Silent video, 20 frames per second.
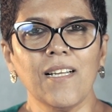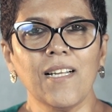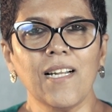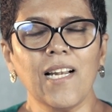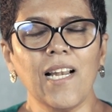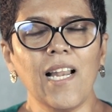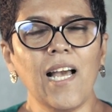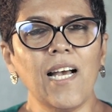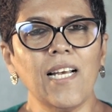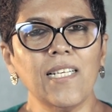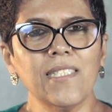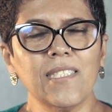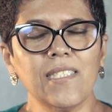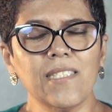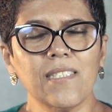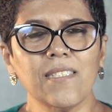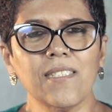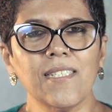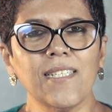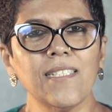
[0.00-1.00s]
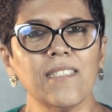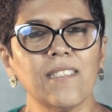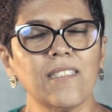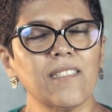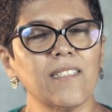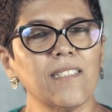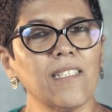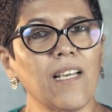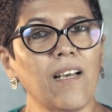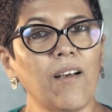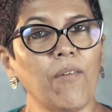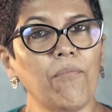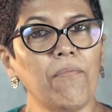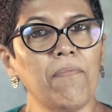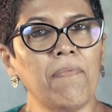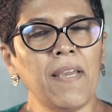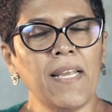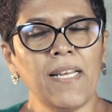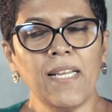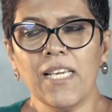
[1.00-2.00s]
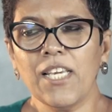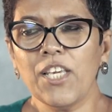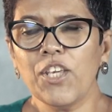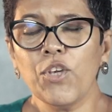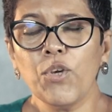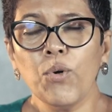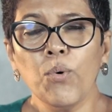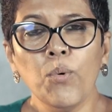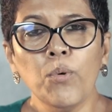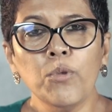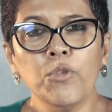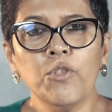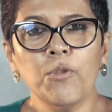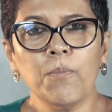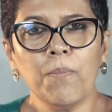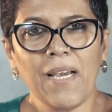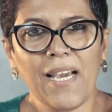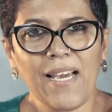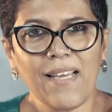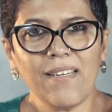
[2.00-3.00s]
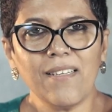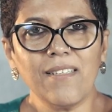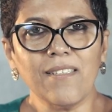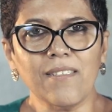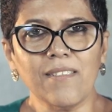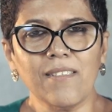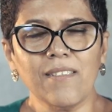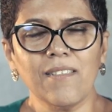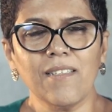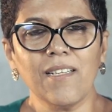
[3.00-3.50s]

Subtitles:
Class is a very huge barrier.